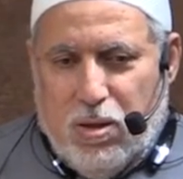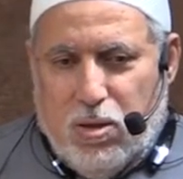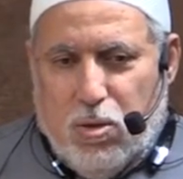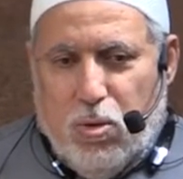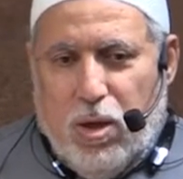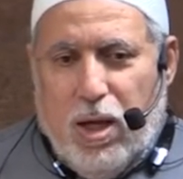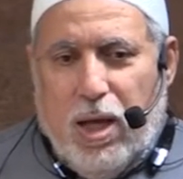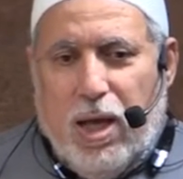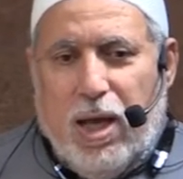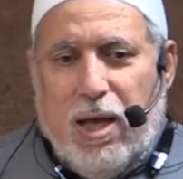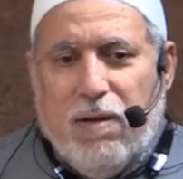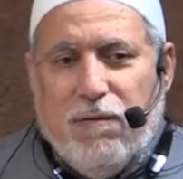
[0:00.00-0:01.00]
So
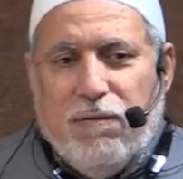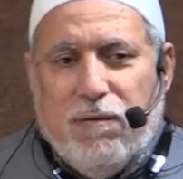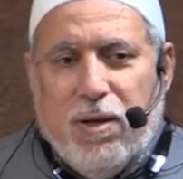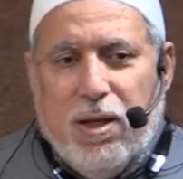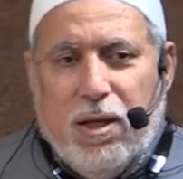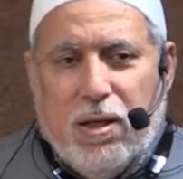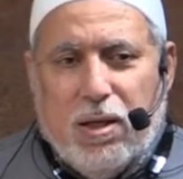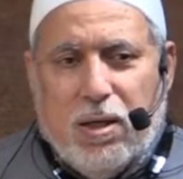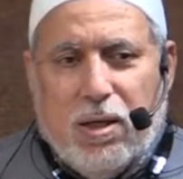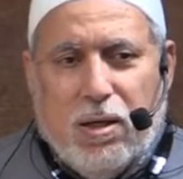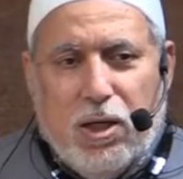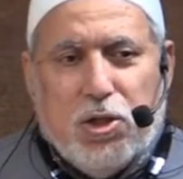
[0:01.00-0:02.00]
every
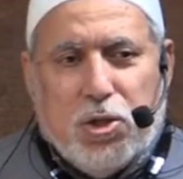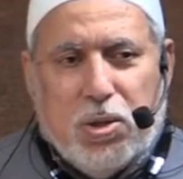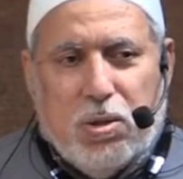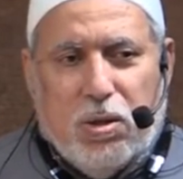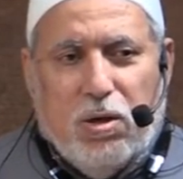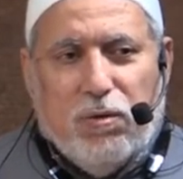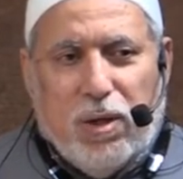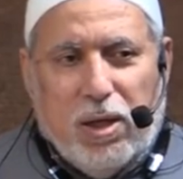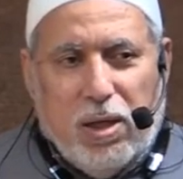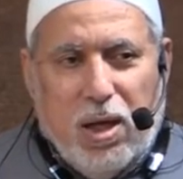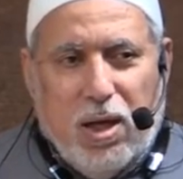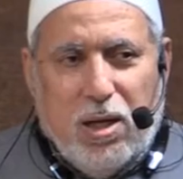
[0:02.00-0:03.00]
creature of
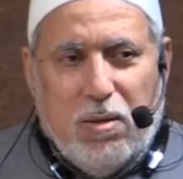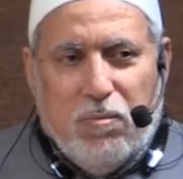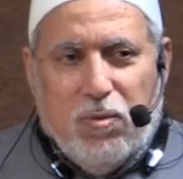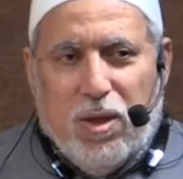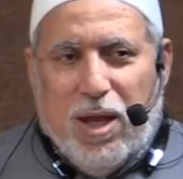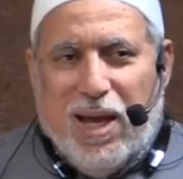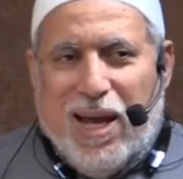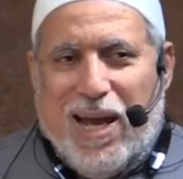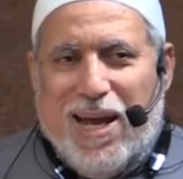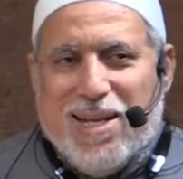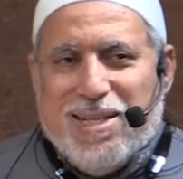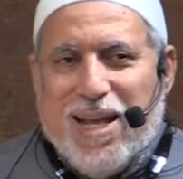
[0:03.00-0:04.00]
Allah
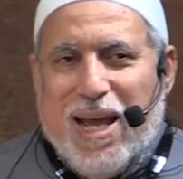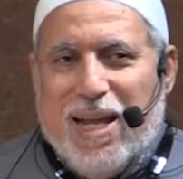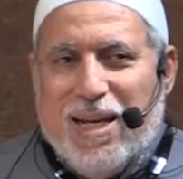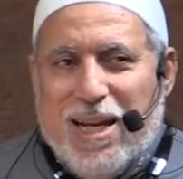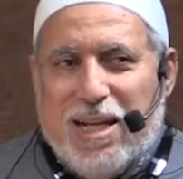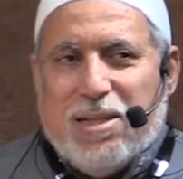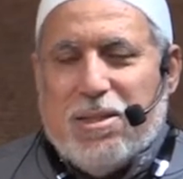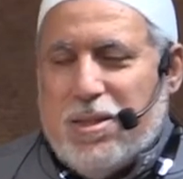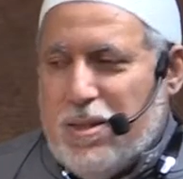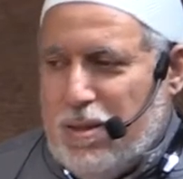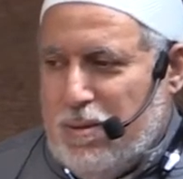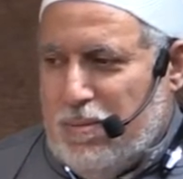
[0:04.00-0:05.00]
has a
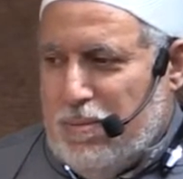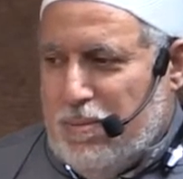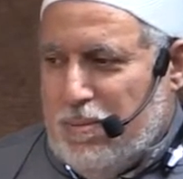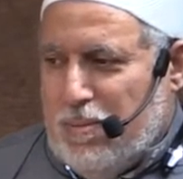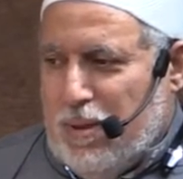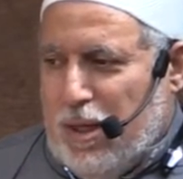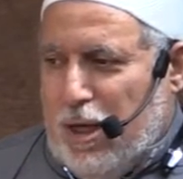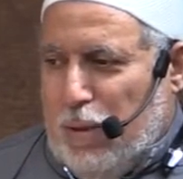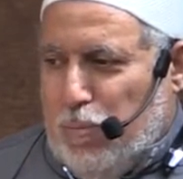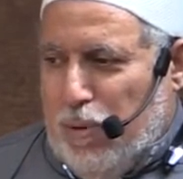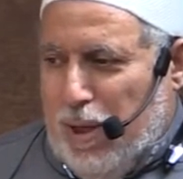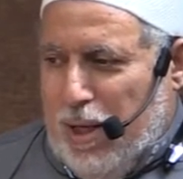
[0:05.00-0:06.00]
nest,
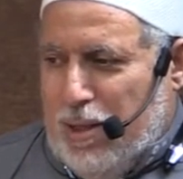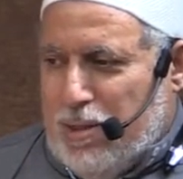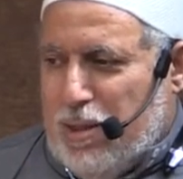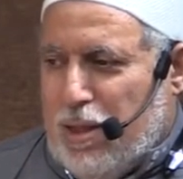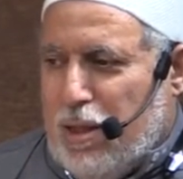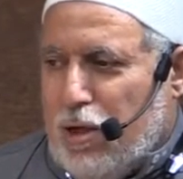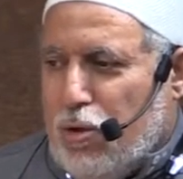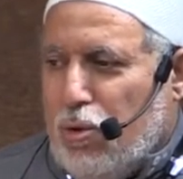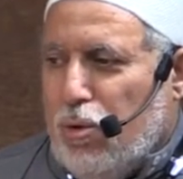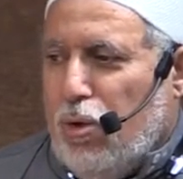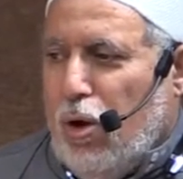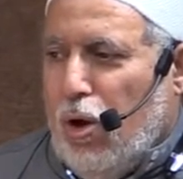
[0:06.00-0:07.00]
a place that they
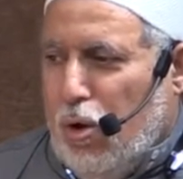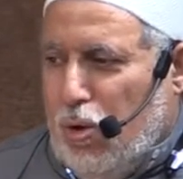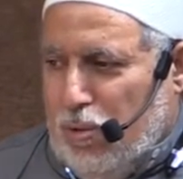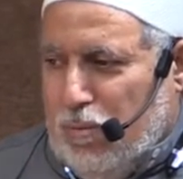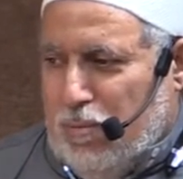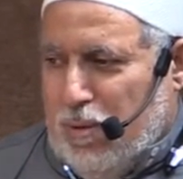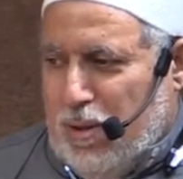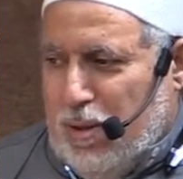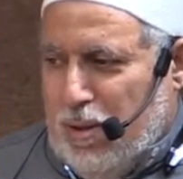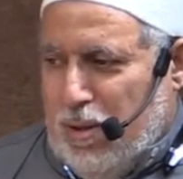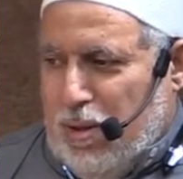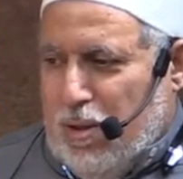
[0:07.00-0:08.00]
call home,
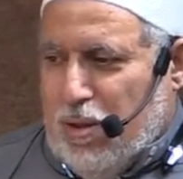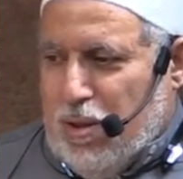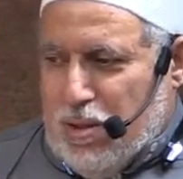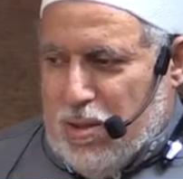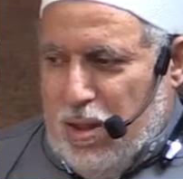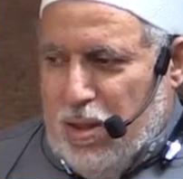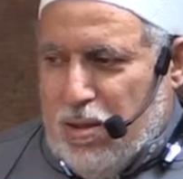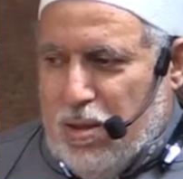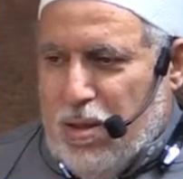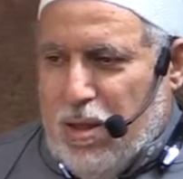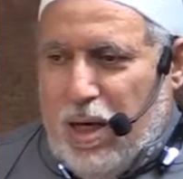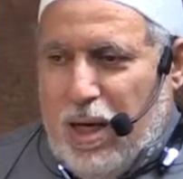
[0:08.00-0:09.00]
the
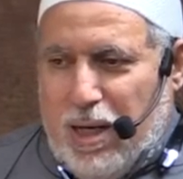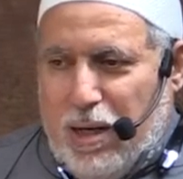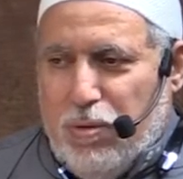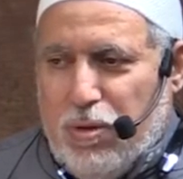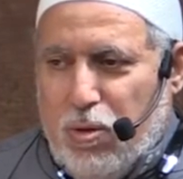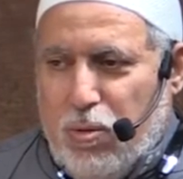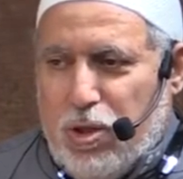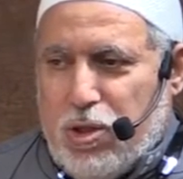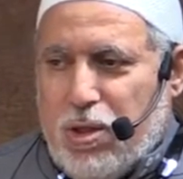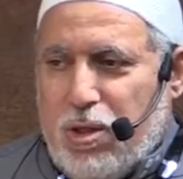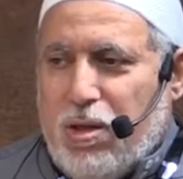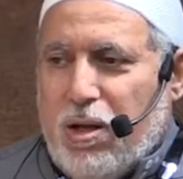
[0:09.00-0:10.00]
center around
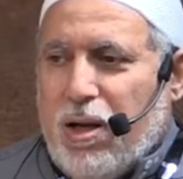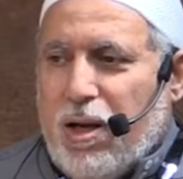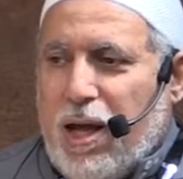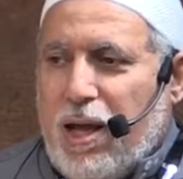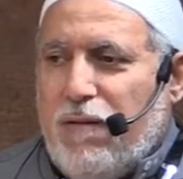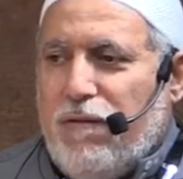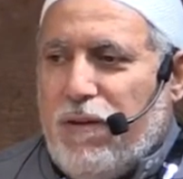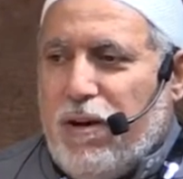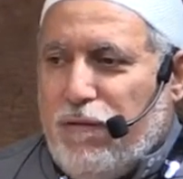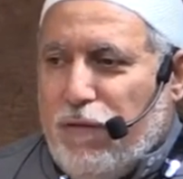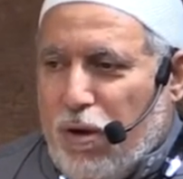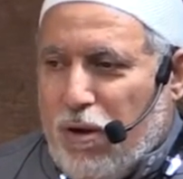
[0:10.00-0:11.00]
which their life
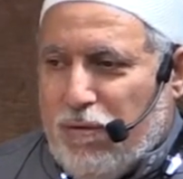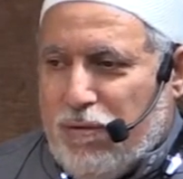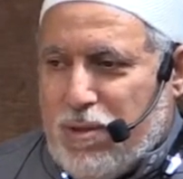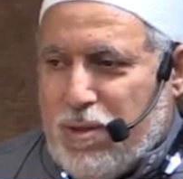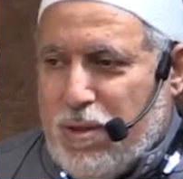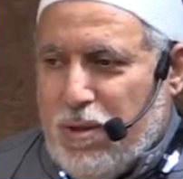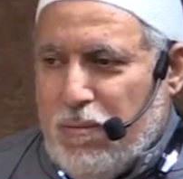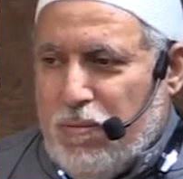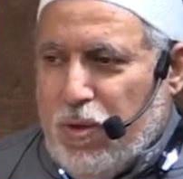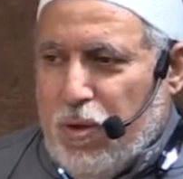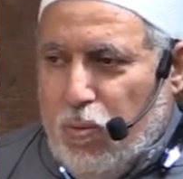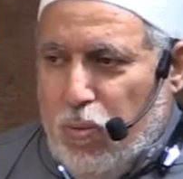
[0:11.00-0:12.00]
revolves.
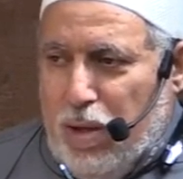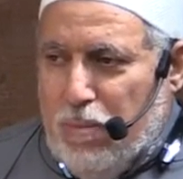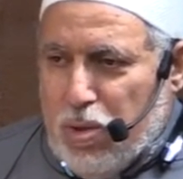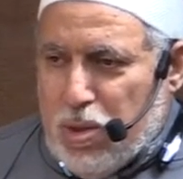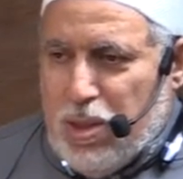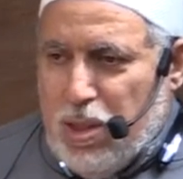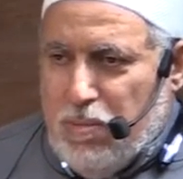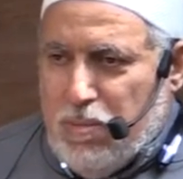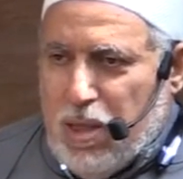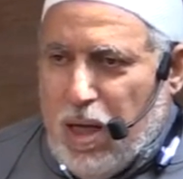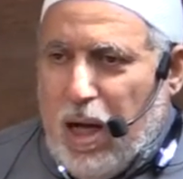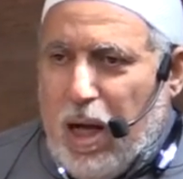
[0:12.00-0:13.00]
We
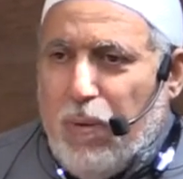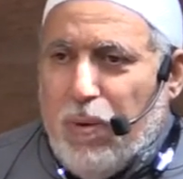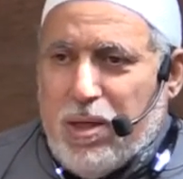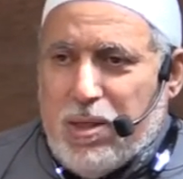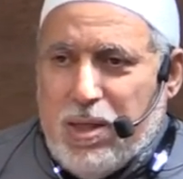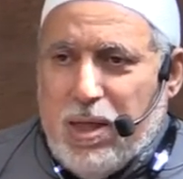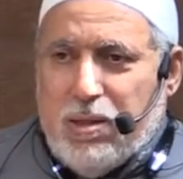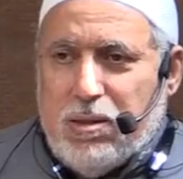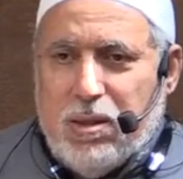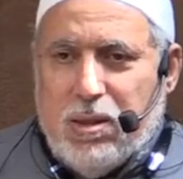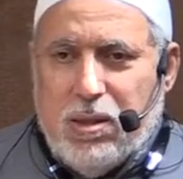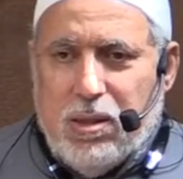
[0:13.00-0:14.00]
Muslims, our
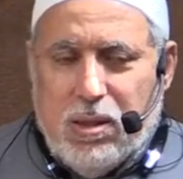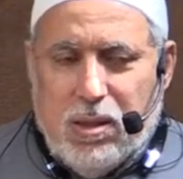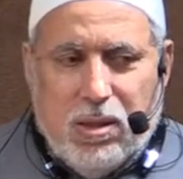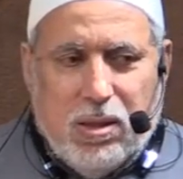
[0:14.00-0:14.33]
center